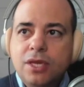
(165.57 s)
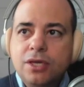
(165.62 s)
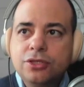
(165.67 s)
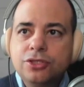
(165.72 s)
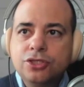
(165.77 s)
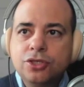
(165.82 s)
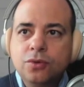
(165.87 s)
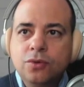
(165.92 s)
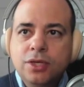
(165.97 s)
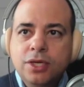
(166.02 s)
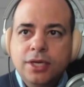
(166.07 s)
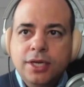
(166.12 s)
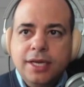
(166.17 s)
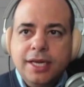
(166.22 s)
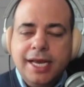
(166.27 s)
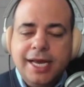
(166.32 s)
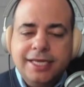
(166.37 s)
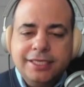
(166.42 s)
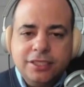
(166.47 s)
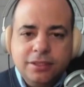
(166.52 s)
So
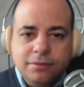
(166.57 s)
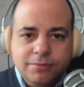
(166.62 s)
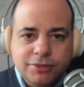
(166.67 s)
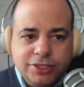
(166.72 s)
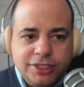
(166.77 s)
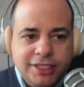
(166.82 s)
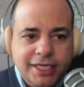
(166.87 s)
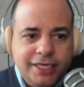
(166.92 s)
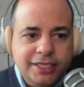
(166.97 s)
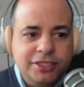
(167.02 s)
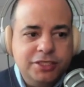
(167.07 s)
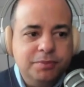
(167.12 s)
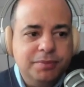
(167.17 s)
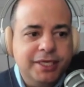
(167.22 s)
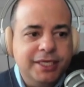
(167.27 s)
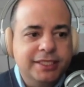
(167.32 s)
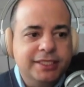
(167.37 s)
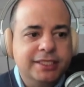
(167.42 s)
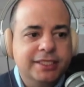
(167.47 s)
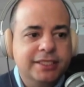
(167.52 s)
as a percentage
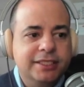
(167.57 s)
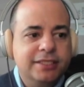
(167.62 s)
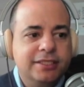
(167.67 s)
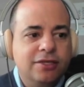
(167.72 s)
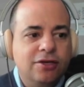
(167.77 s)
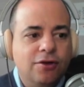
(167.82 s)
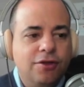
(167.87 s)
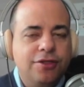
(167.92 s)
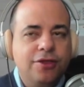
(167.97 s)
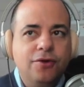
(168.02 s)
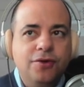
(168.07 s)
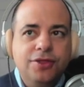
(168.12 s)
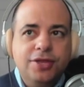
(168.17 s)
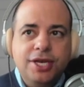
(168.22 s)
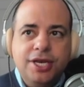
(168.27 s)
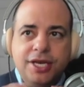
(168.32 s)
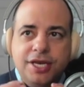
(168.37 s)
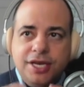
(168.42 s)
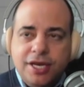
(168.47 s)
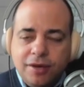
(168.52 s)
basis, although the
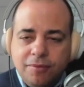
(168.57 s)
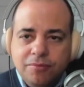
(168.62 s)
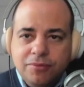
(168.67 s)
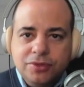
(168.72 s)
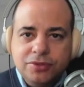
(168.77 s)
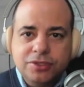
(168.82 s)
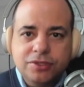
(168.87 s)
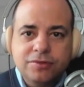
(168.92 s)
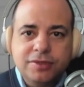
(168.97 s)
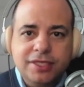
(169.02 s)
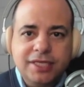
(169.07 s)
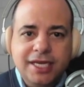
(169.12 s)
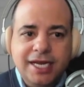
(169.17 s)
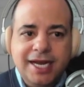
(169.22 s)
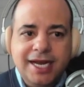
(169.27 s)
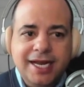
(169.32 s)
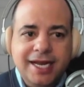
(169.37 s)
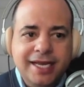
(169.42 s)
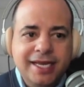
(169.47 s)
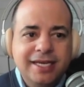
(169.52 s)
numbers are really
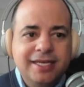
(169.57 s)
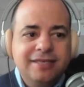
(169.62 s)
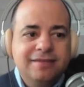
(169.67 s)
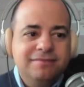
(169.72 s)
high,